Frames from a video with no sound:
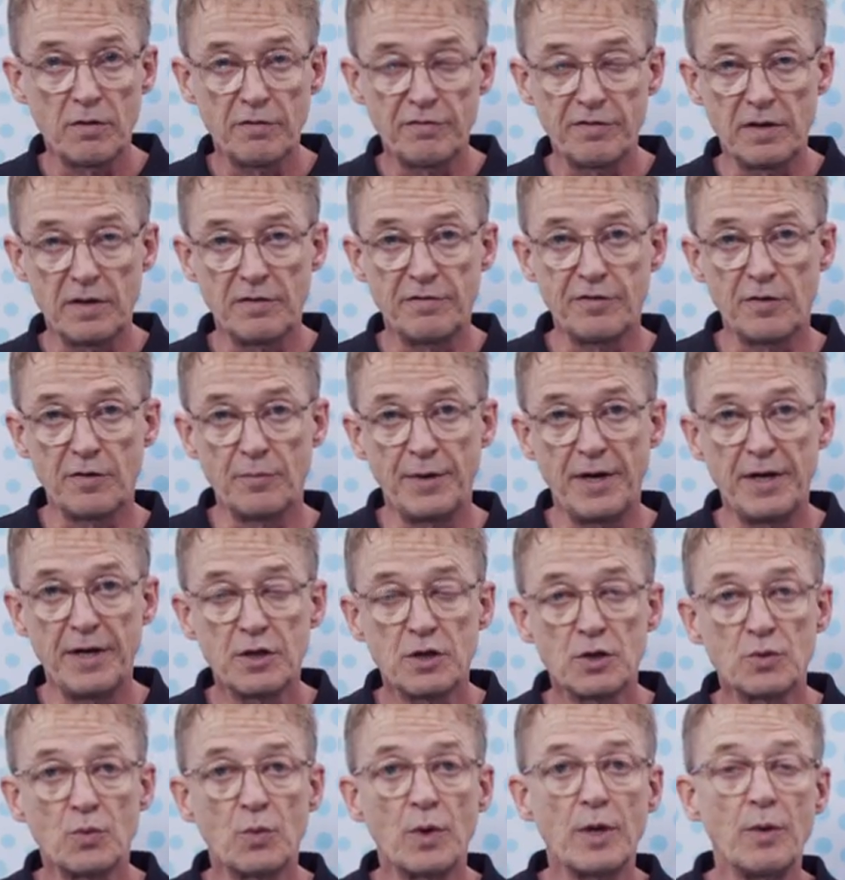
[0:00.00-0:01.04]
information
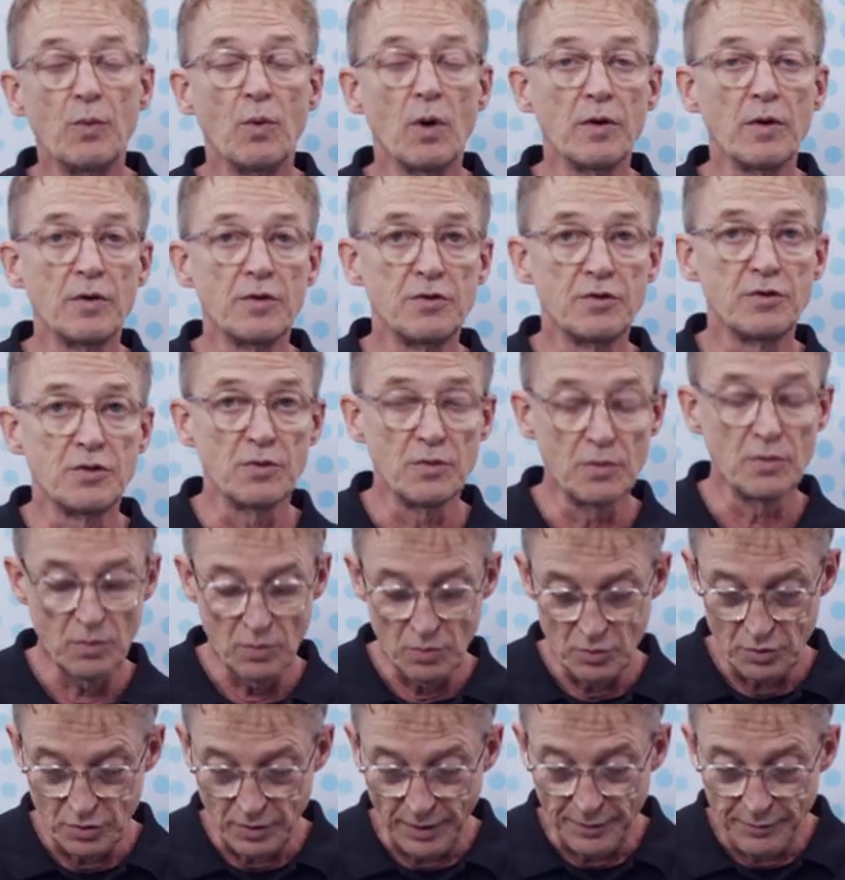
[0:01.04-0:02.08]
we want to
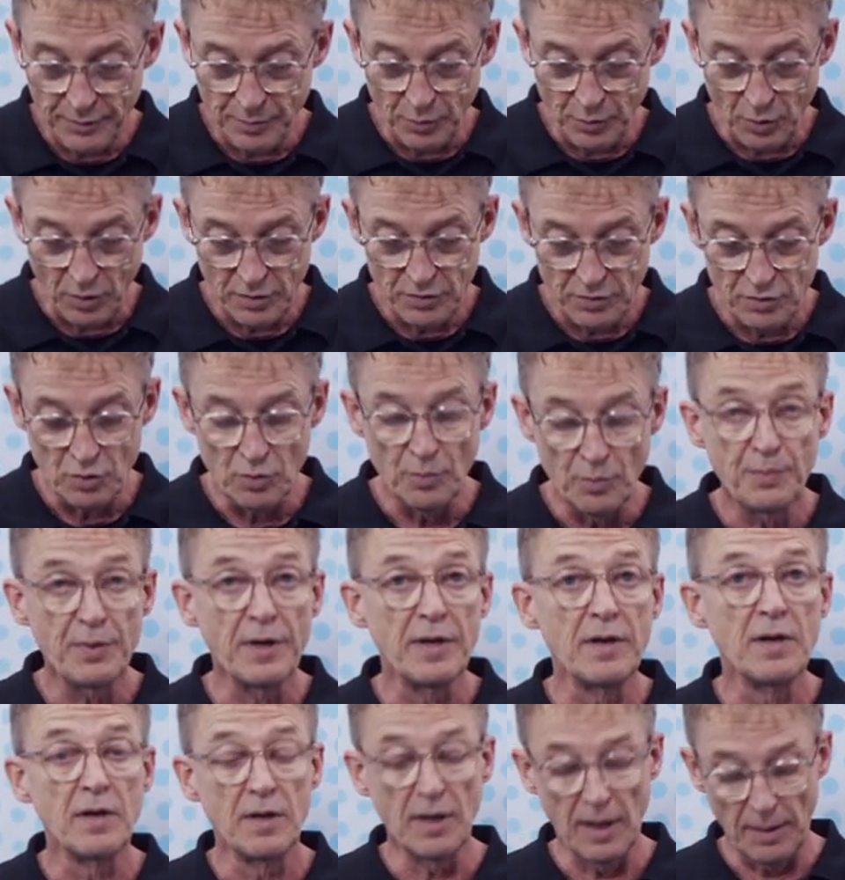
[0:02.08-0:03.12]
transport to pin
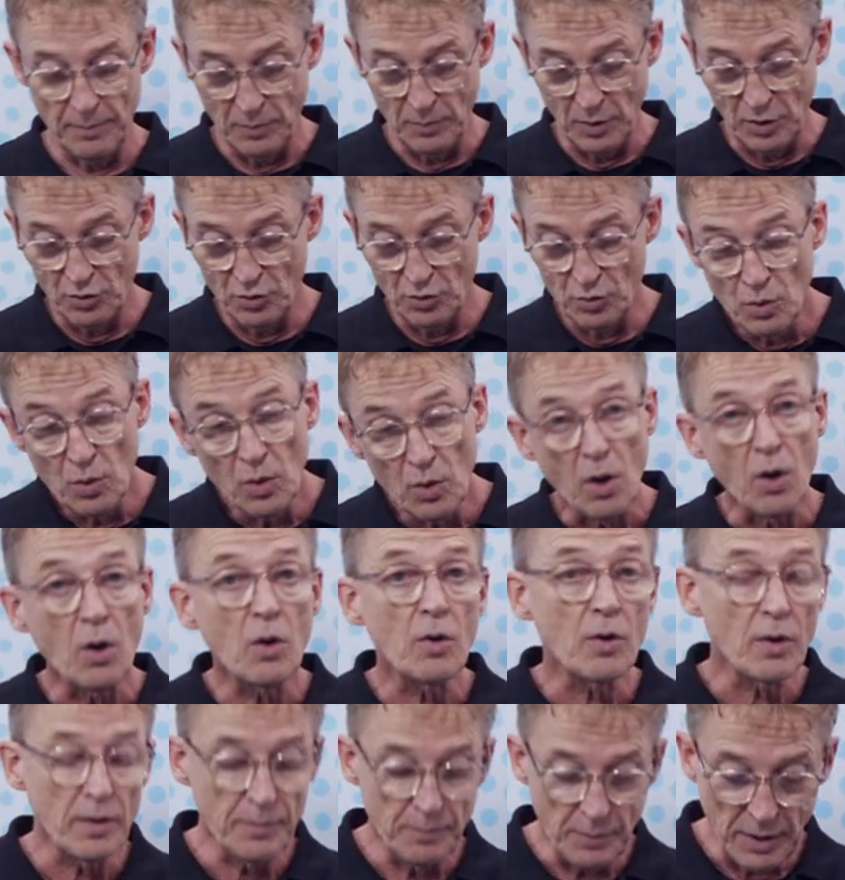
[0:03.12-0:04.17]
number 2 or
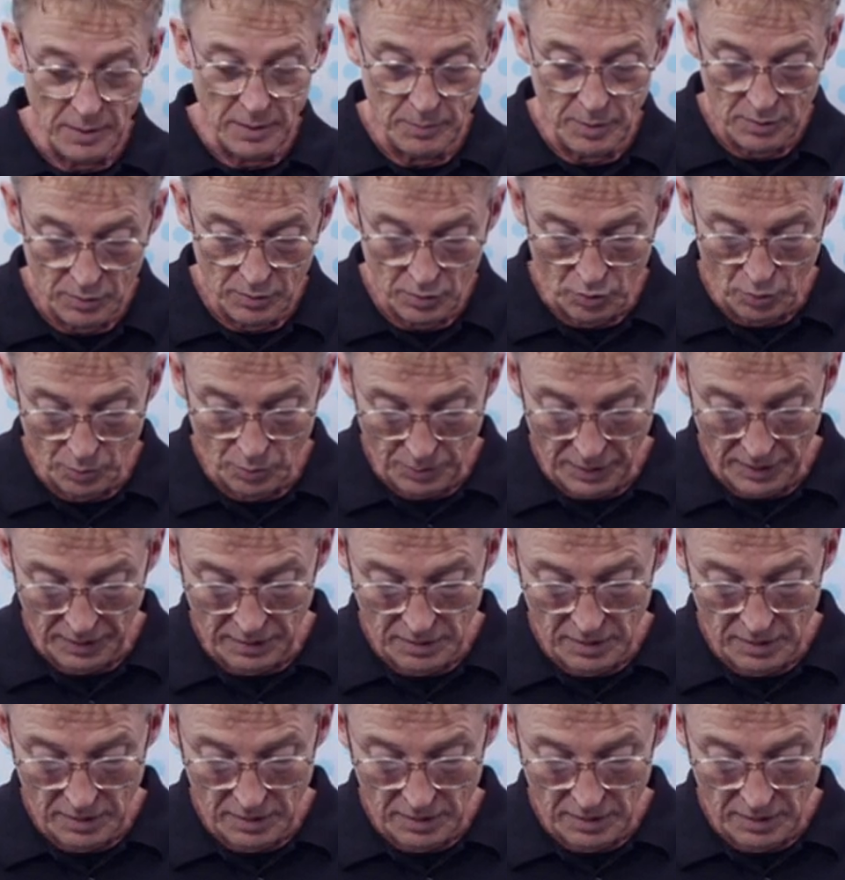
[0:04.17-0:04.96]
maybe to pin